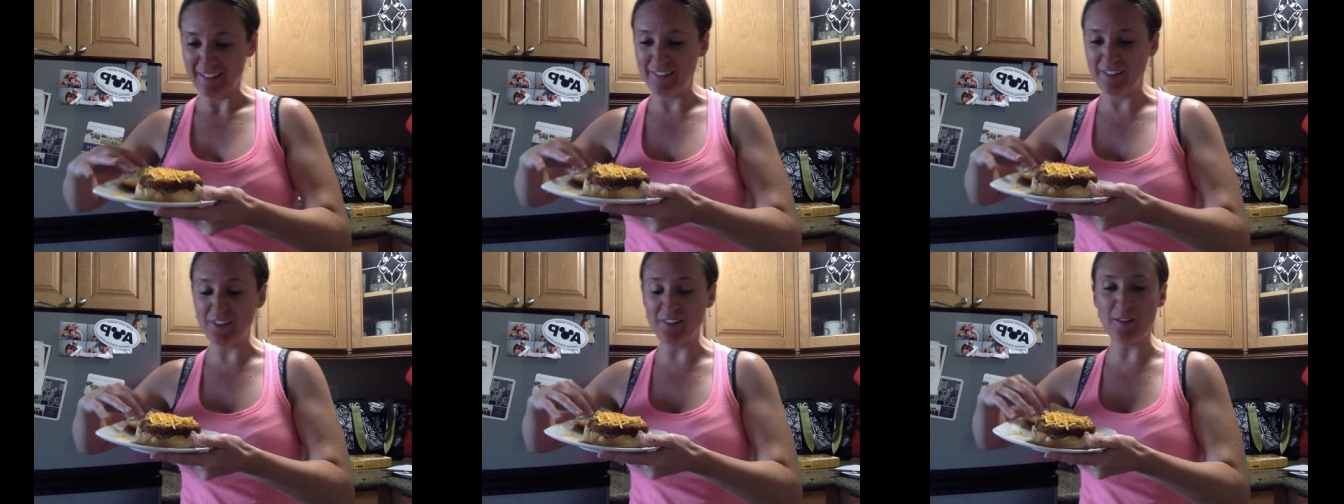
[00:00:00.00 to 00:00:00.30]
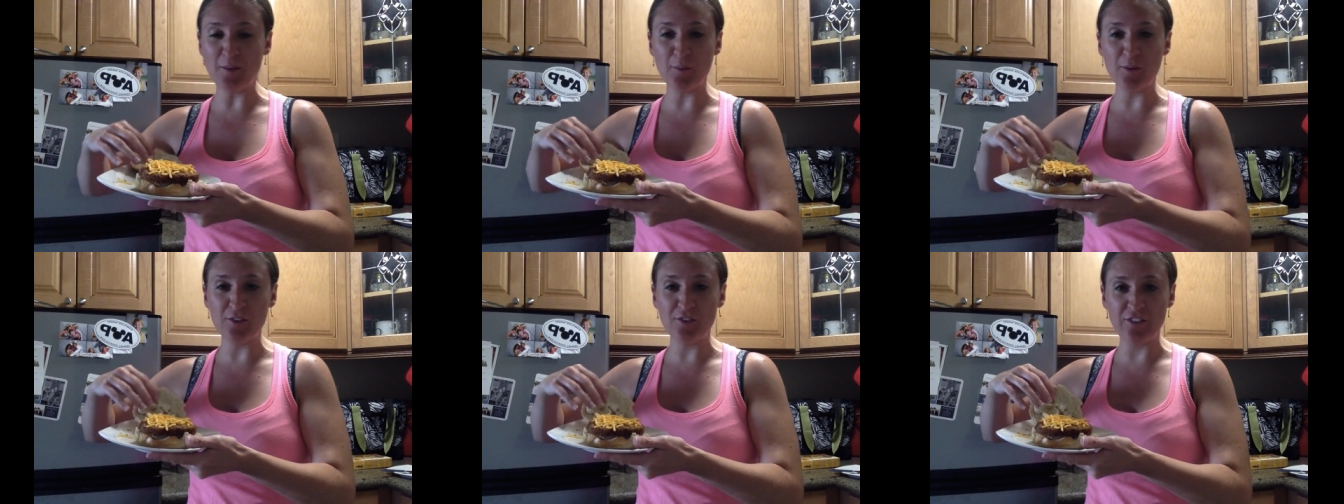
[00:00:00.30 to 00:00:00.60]
so
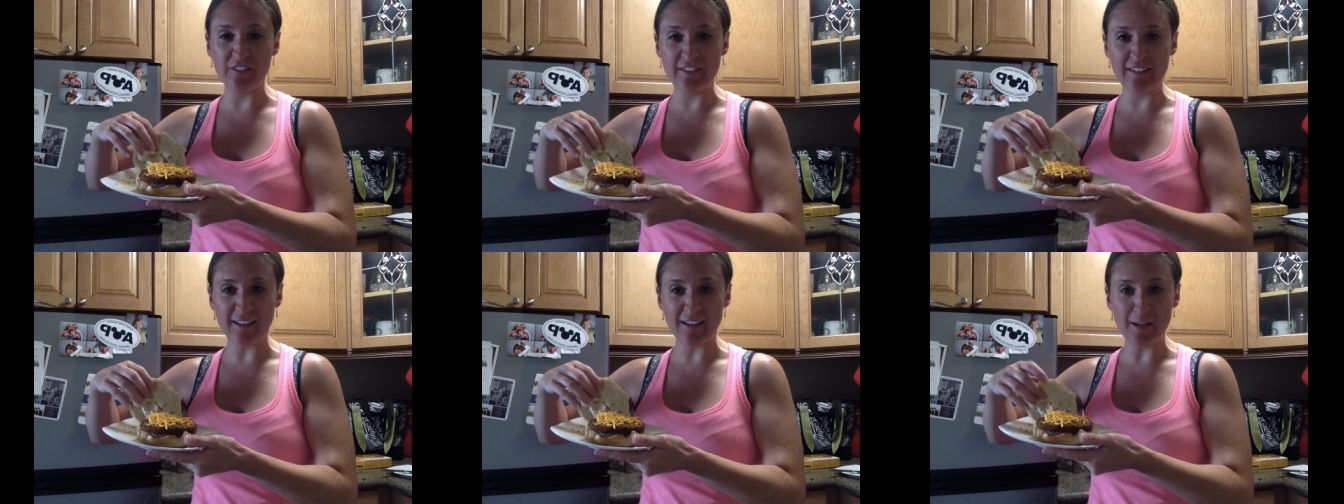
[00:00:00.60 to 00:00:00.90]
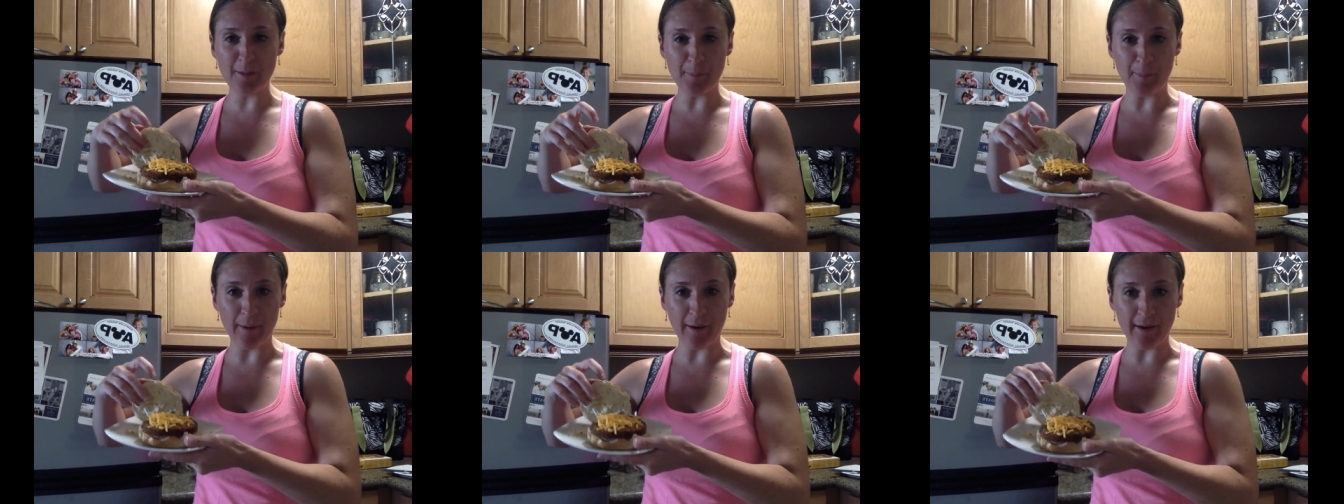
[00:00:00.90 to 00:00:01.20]
then we're just going
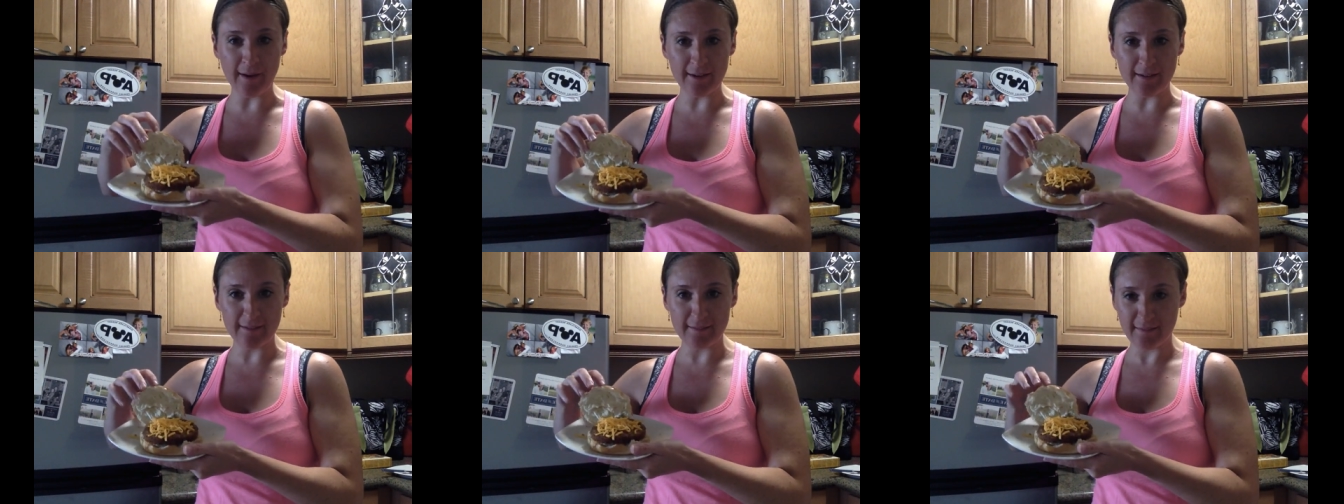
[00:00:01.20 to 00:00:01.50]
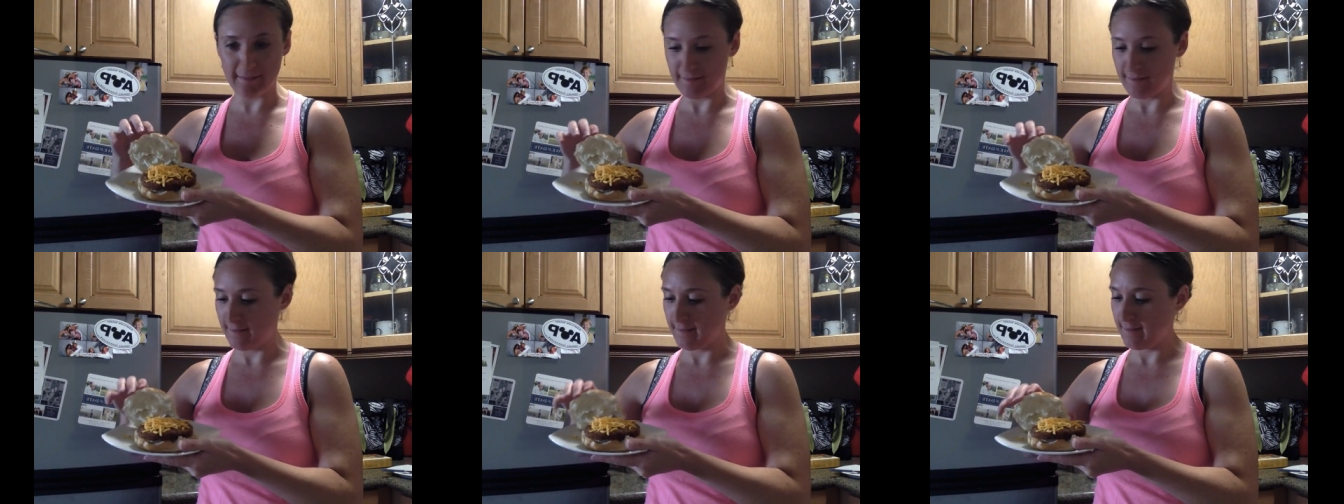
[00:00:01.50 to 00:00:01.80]
to put
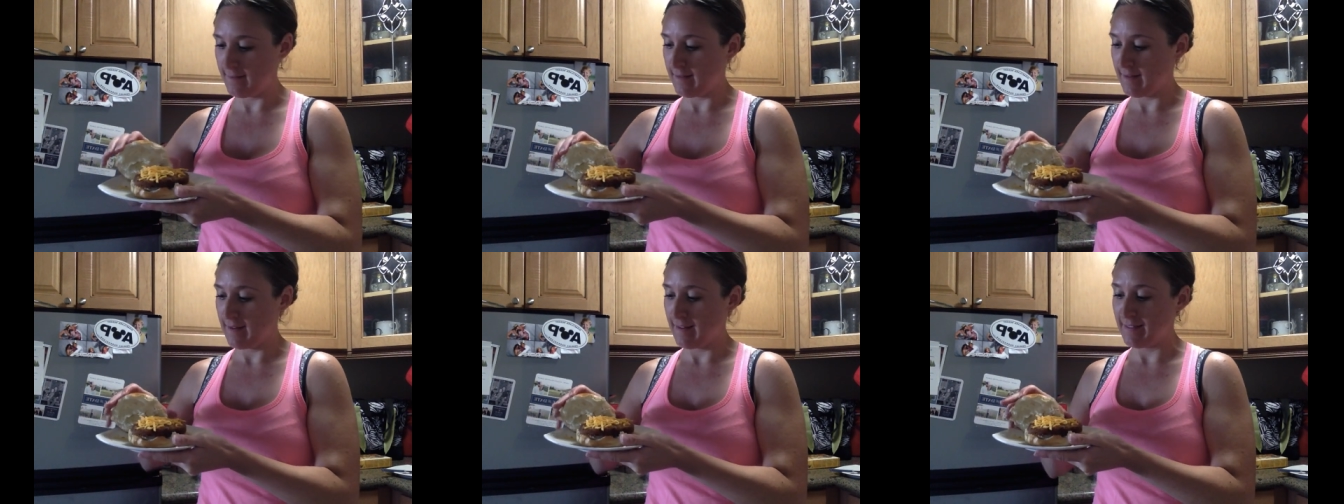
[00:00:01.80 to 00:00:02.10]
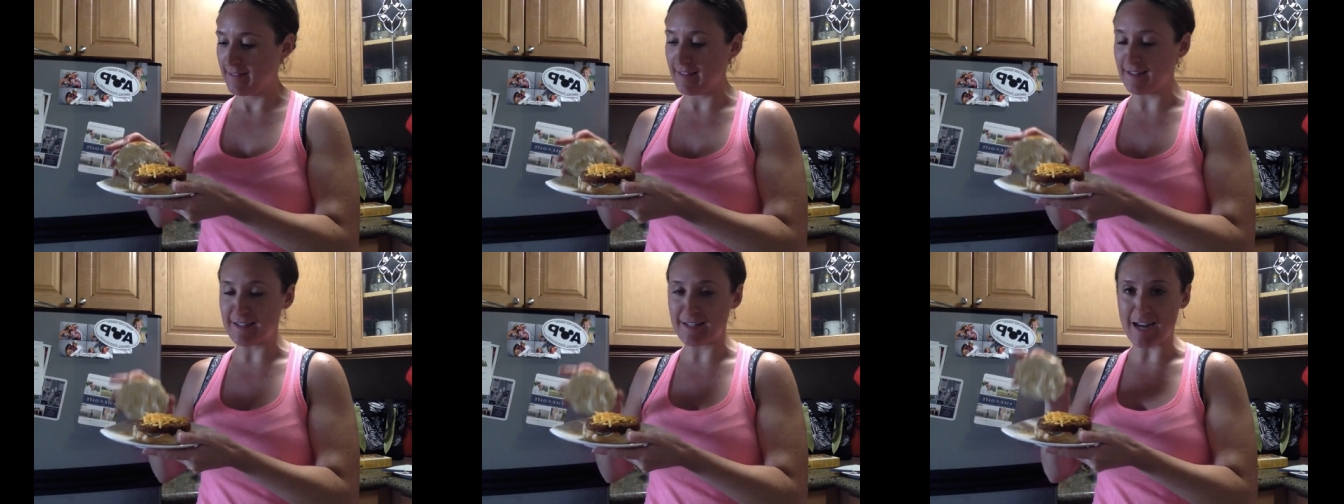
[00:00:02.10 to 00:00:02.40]

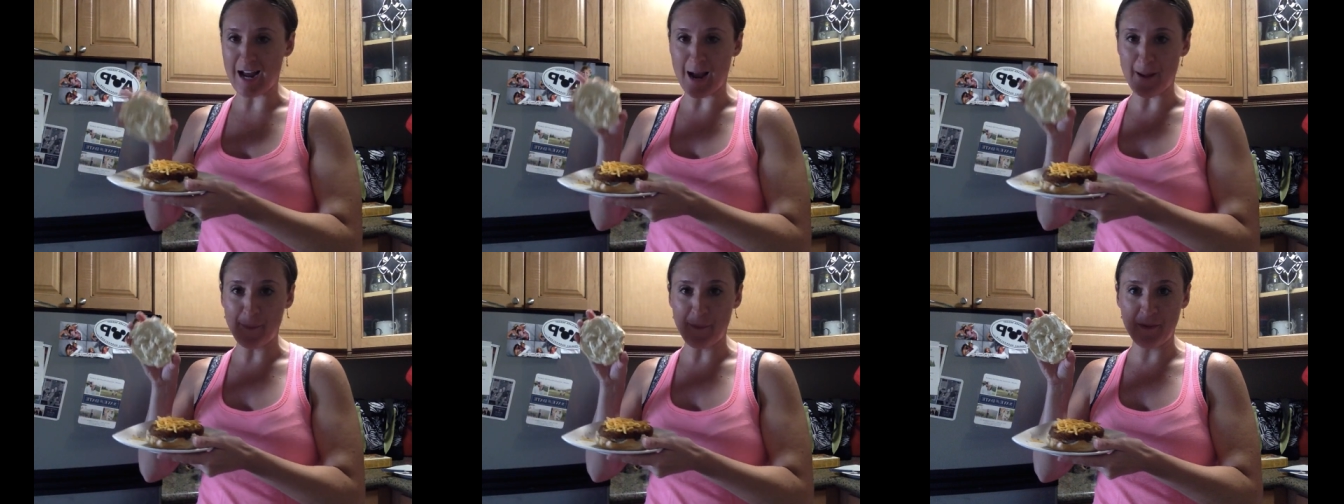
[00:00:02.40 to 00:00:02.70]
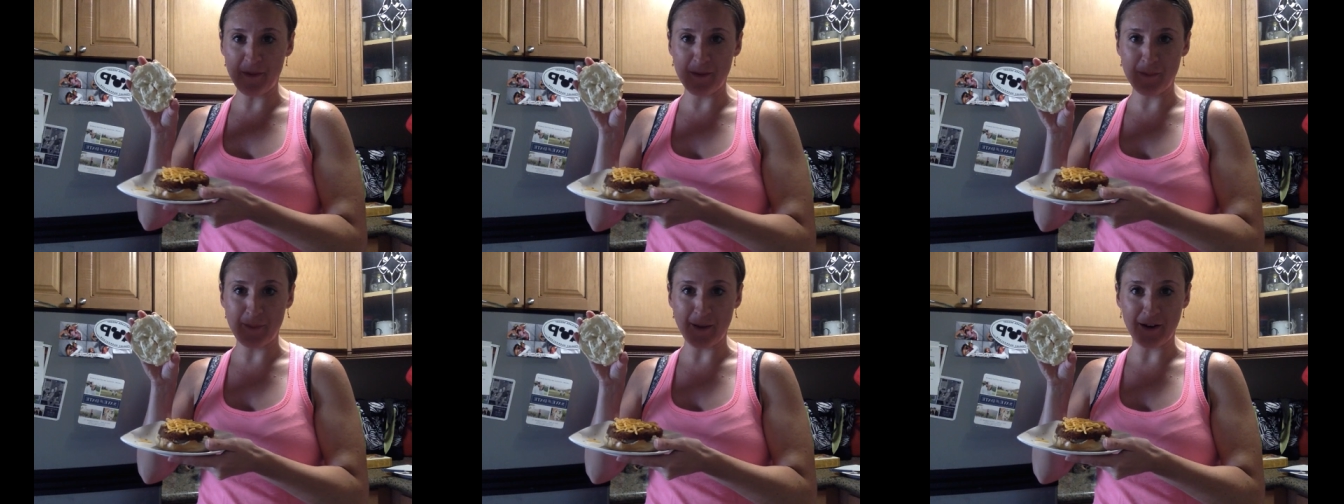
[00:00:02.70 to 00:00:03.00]
the top
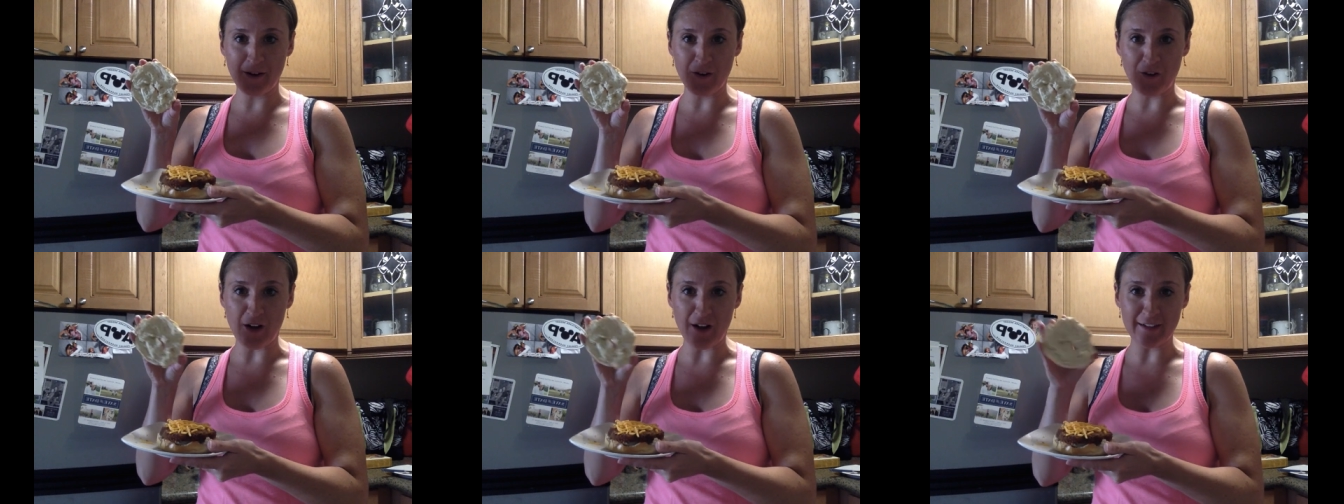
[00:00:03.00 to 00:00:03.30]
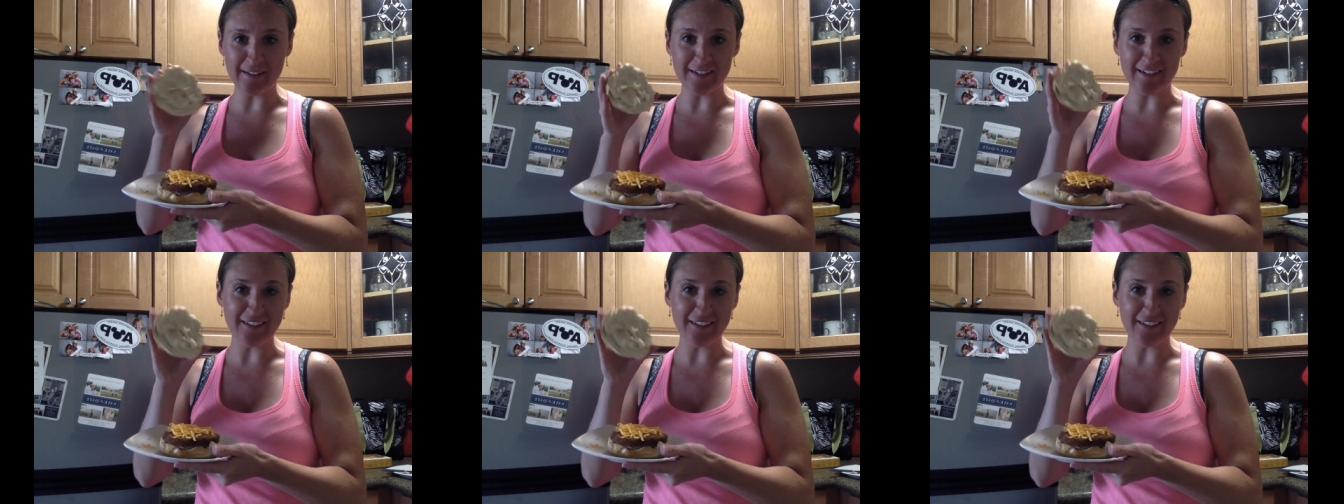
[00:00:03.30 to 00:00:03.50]
of the bag on.